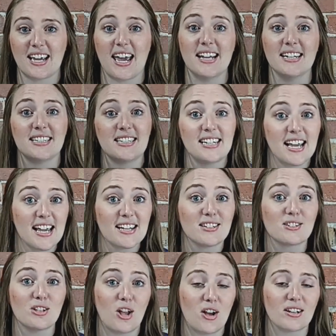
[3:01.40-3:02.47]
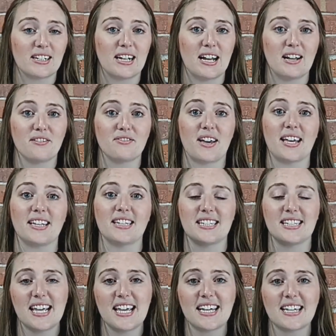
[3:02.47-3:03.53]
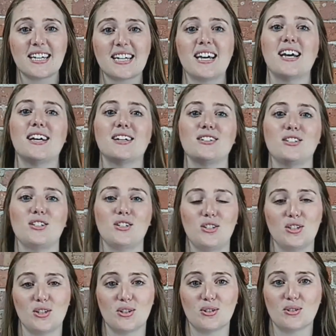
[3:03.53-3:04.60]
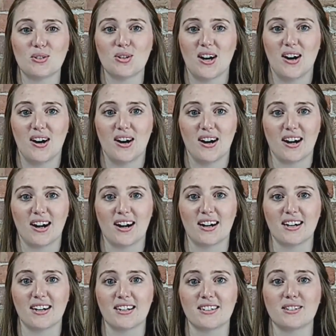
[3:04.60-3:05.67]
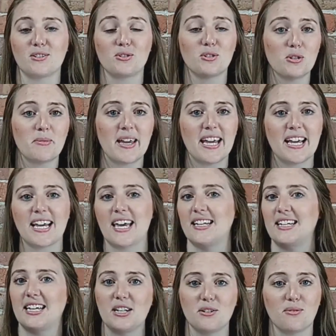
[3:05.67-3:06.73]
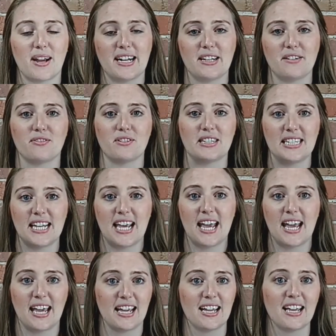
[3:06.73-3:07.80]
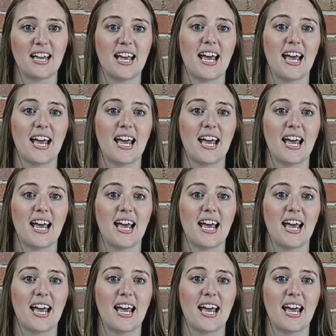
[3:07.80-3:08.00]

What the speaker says: and stand long enough at the sink to do our grooming and getting ready for the day.